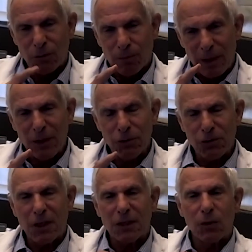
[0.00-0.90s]
was
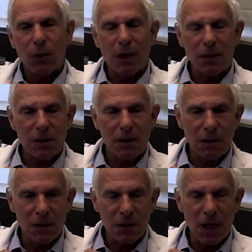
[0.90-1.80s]
interesting to us in
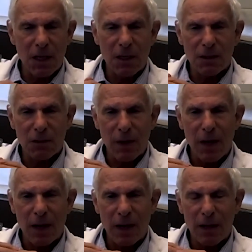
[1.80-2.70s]
the study is that we
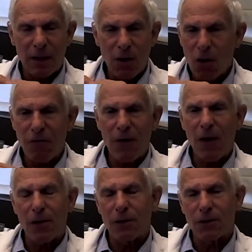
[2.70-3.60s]
had no
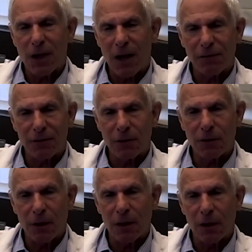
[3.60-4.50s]
failures
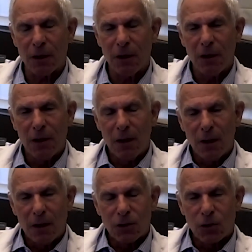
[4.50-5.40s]
after uh,
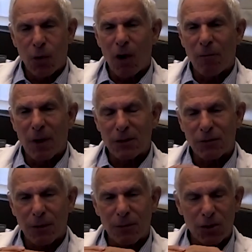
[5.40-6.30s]
12 months
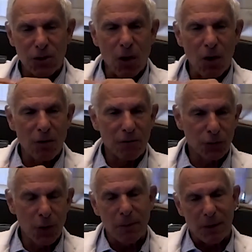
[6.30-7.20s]
from the start of
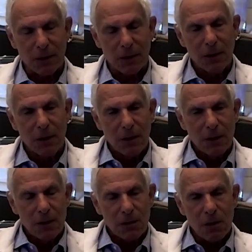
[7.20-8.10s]
treatment.
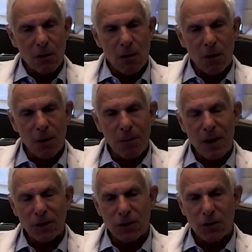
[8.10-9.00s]
So all the
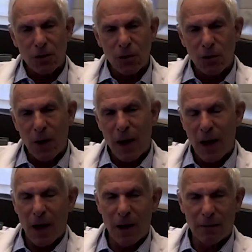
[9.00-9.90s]
patients who
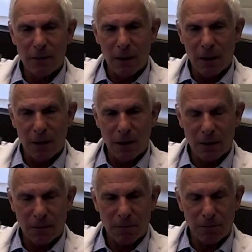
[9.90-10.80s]
had uh,
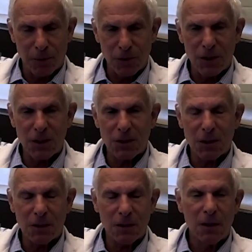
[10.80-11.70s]

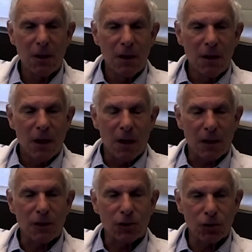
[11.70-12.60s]
persistent uh,
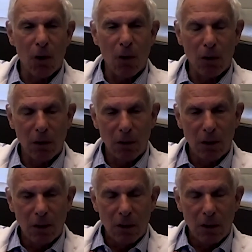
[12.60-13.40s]
control